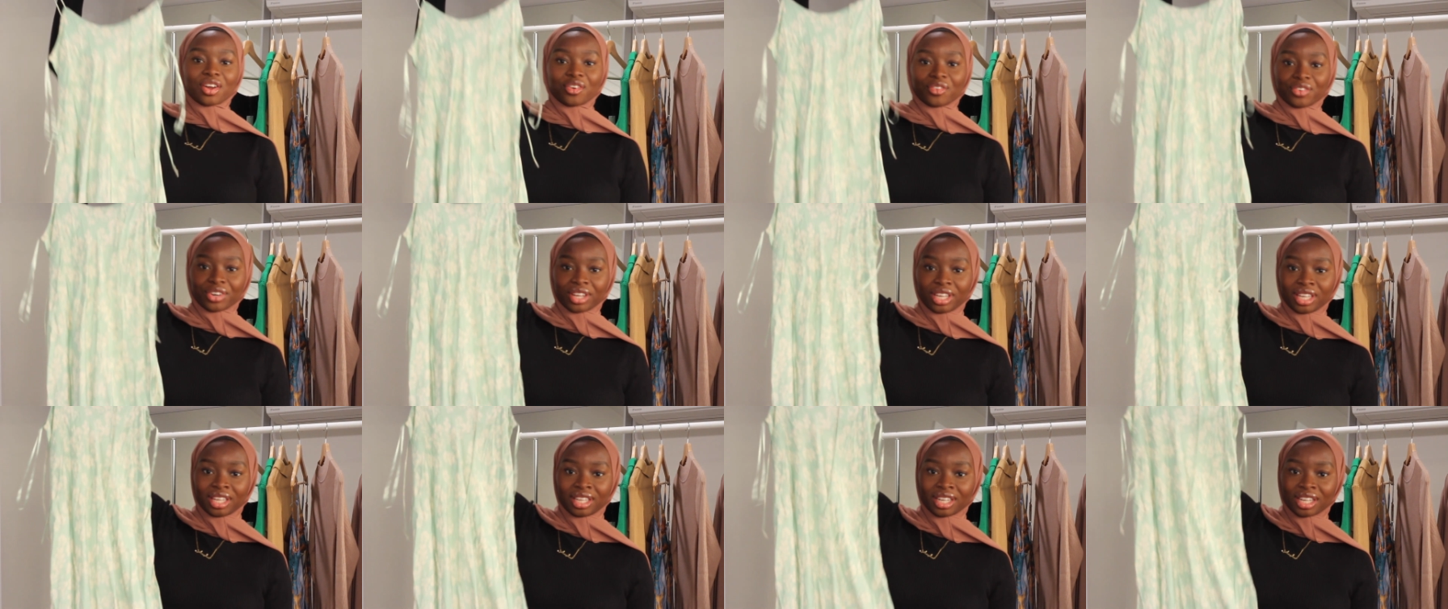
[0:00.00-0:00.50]

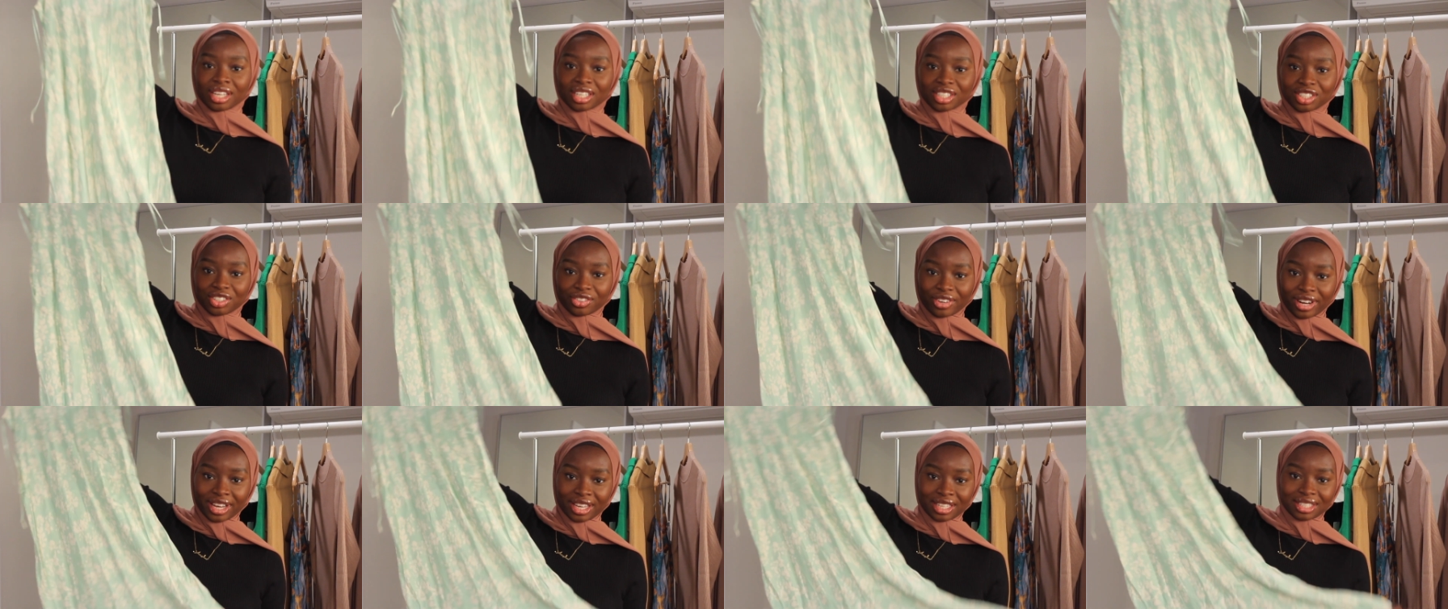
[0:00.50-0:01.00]
green
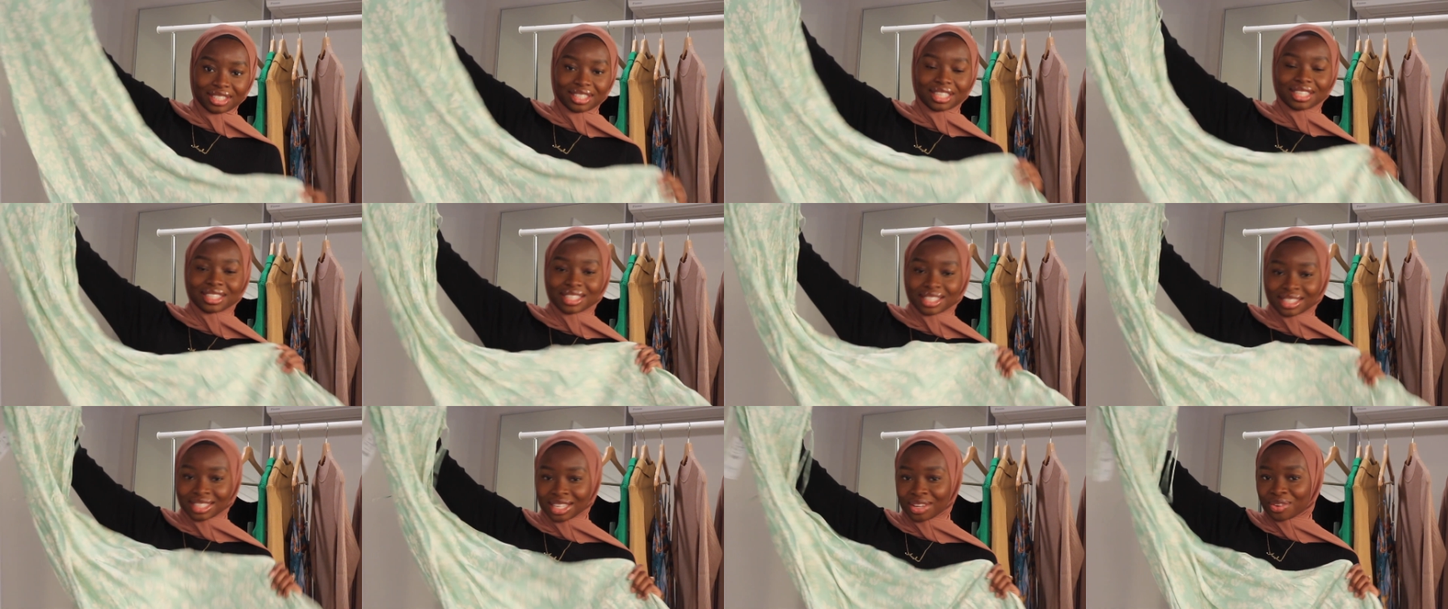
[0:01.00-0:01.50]
dress. This
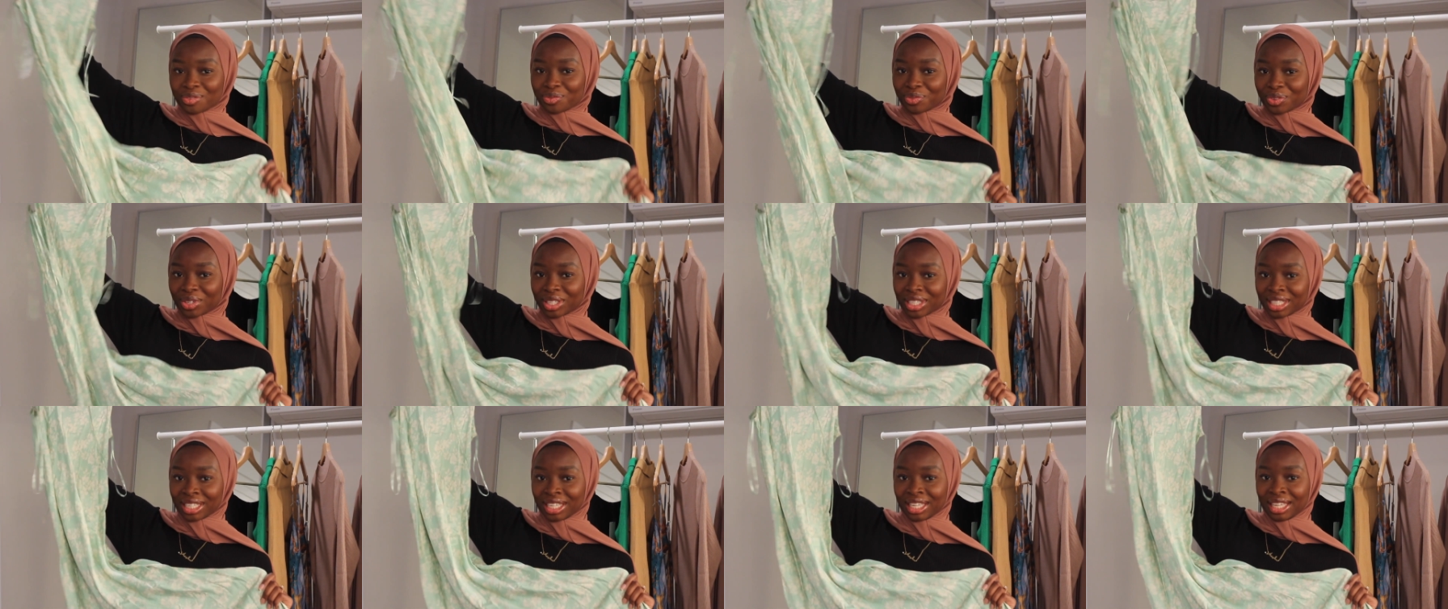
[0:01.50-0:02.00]
isn't
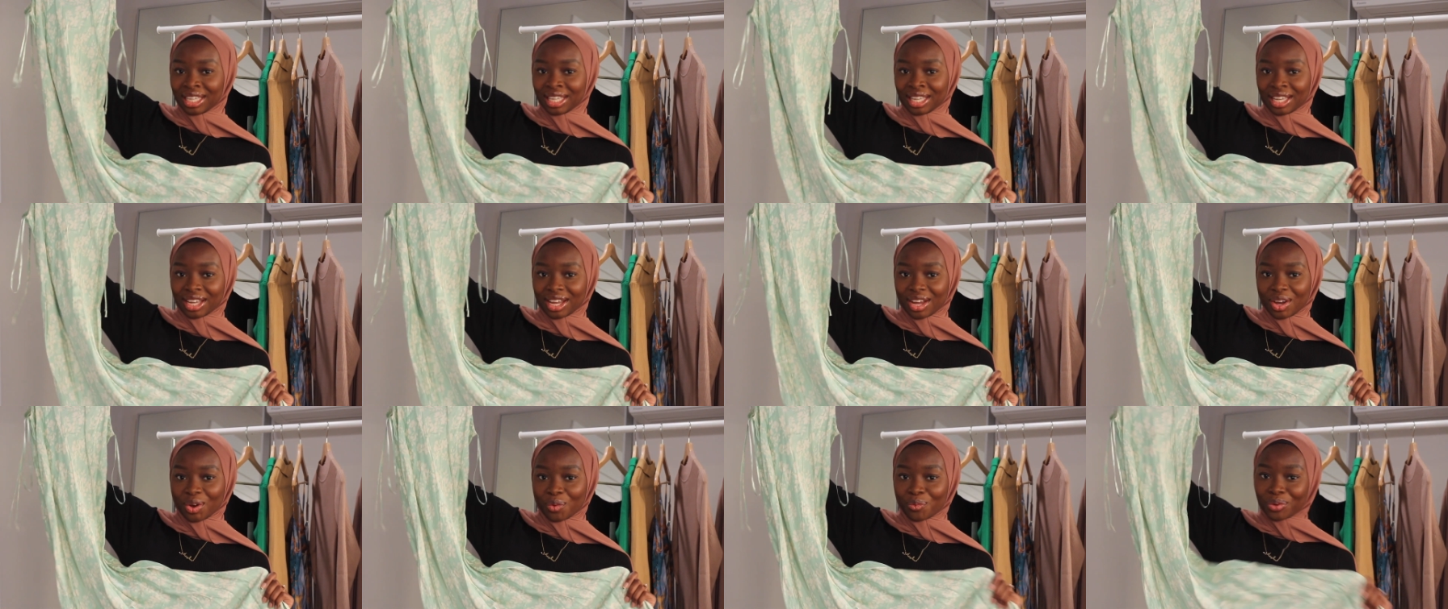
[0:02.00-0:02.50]

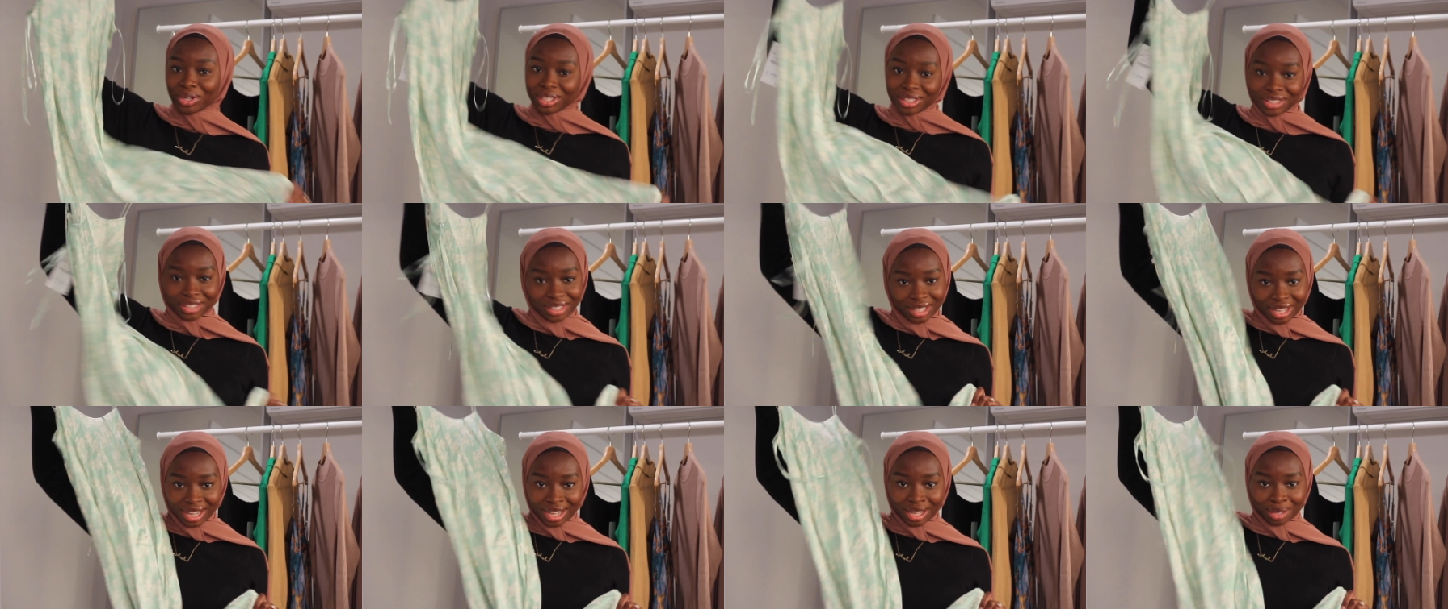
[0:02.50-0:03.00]
really
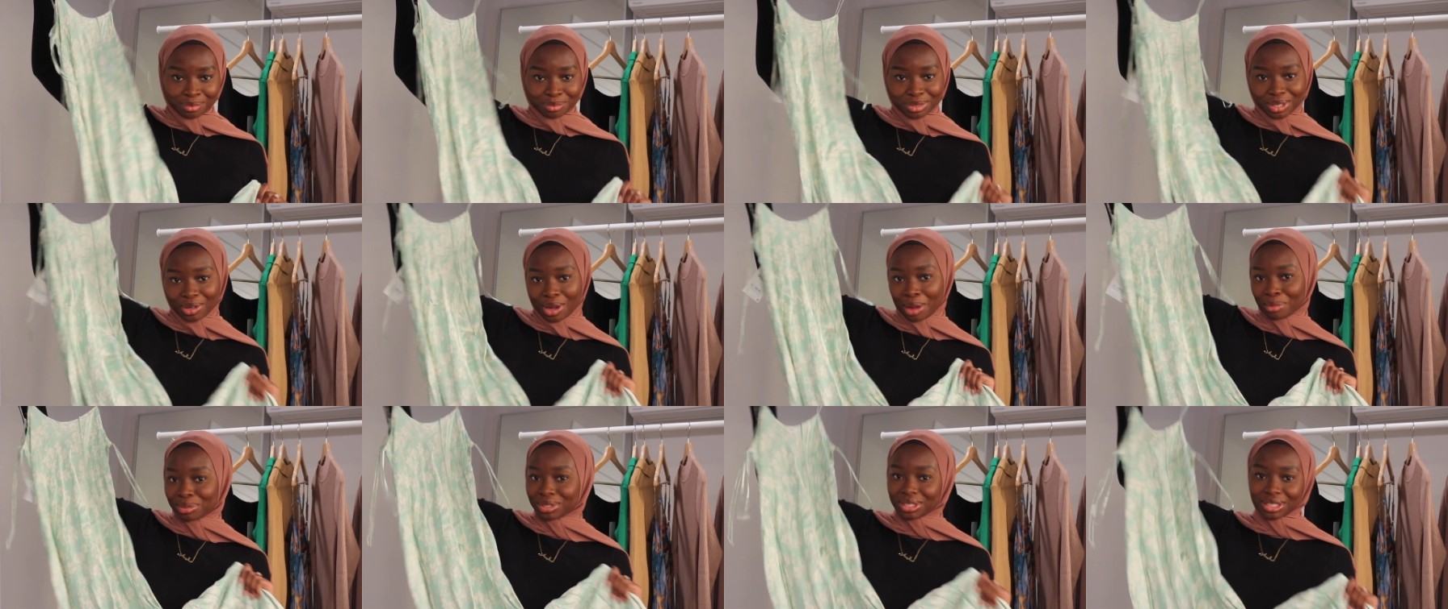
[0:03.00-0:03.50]
time, so
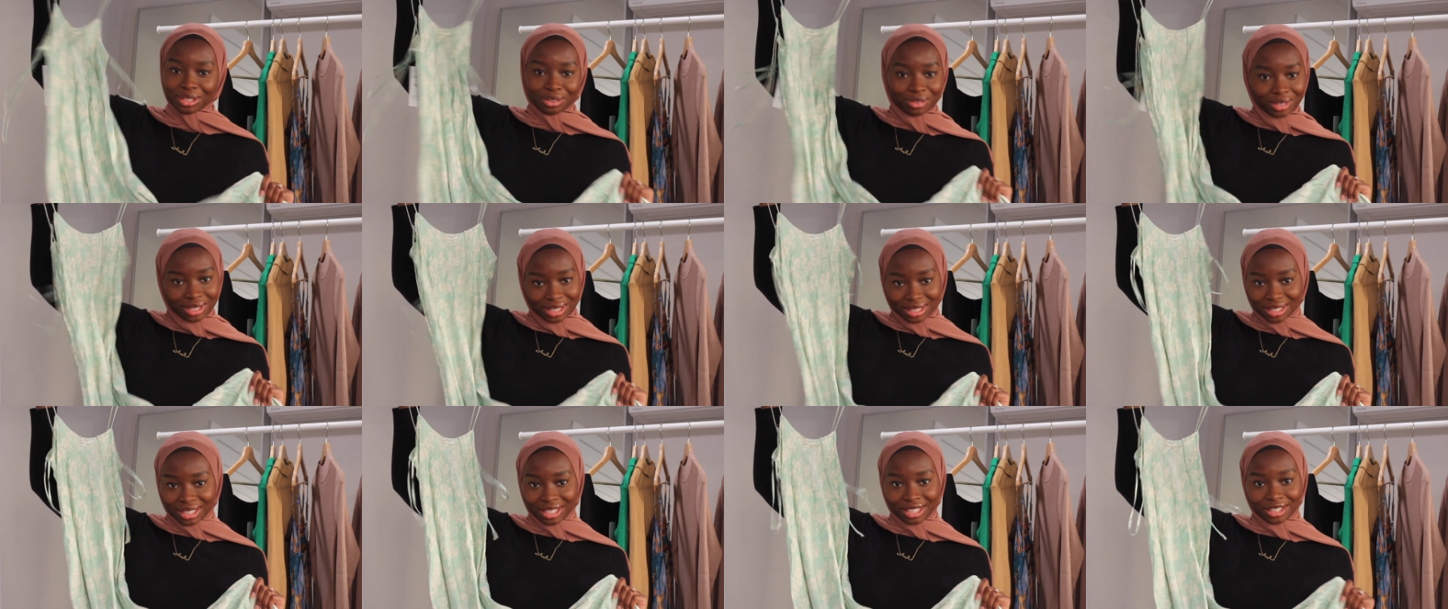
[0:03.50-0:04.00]
I'm just doing
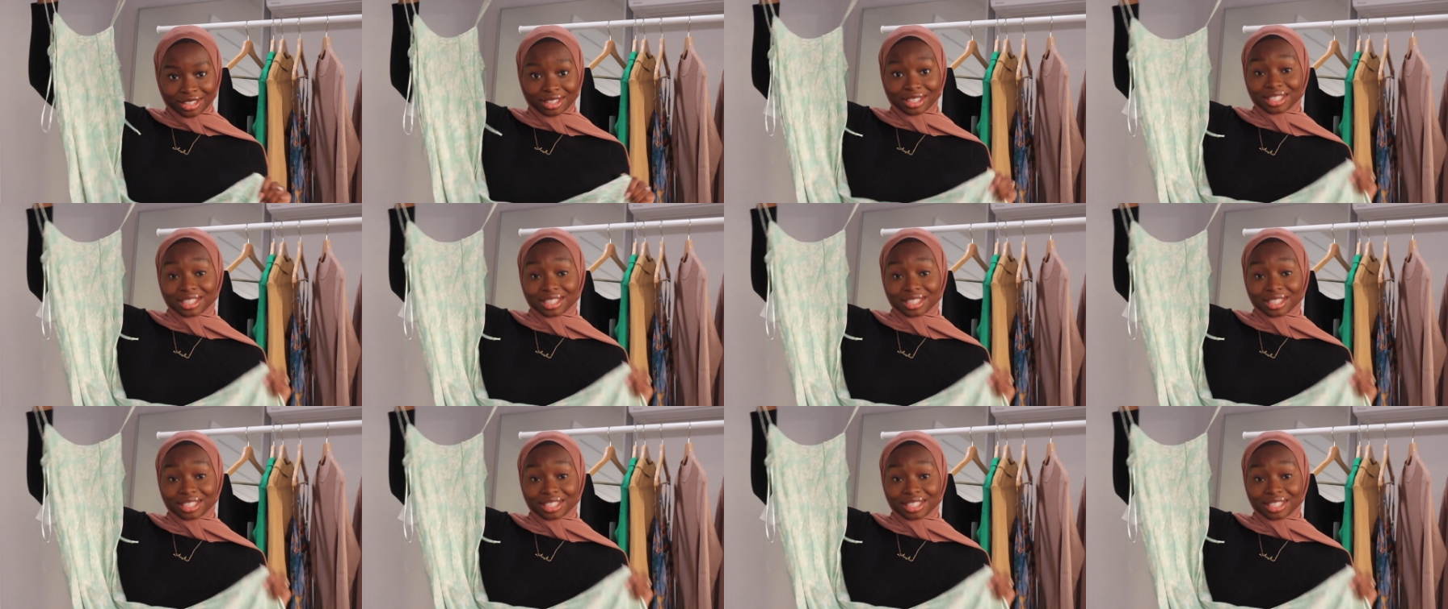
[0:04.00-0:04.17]
this in here.